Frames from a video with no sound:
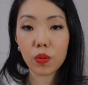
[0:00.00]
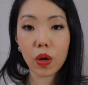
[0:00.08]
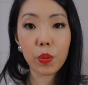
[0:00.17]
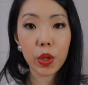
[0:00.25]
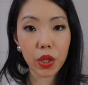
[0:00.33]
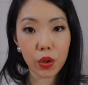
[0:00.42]
well
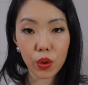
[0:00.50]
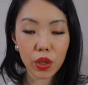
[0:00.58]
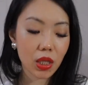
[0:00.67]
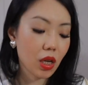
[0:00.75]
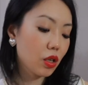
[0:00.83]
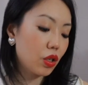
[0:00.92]
with her
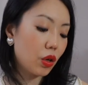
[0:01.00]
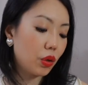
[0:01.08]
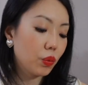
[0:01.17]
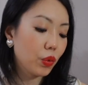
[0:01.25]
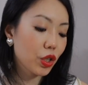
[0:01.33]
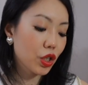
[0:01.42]
skin
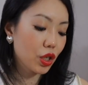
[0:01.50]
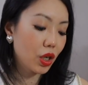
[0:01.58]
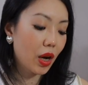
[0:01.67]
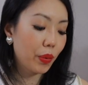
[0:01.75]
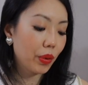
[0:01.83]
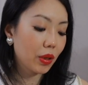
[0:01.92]
tone, which
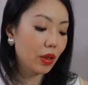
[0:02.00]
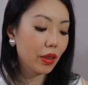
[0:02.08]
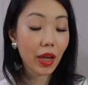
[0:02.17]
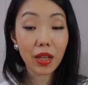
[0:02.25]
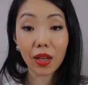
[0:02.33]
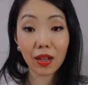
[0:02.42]
I would
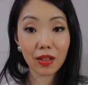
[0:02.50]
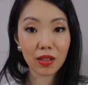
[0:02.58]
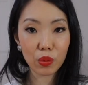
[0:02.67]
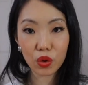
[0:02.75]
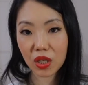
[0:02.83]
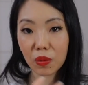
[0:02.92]
think that it's
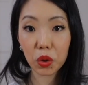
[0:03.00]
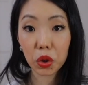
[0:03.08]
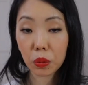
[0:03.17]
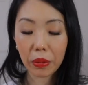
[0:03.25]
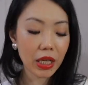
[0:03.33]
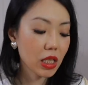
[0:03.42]
more similar
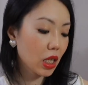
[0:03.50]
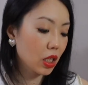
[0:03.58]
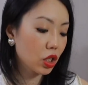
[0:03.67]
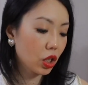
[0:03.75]
to my skin